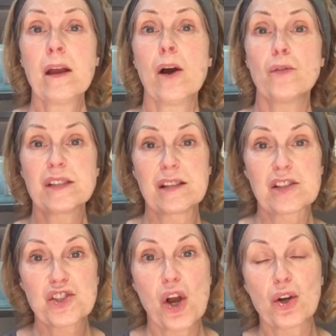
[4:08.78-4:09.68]
Obviously there's
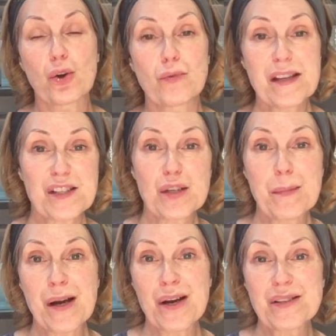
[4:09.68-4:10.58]
charcoal rescue
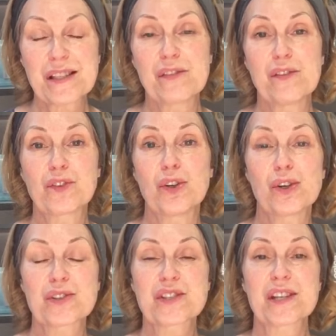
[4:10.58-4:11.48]
mask if you've
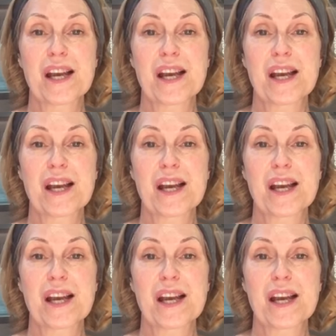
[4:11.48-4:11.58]
got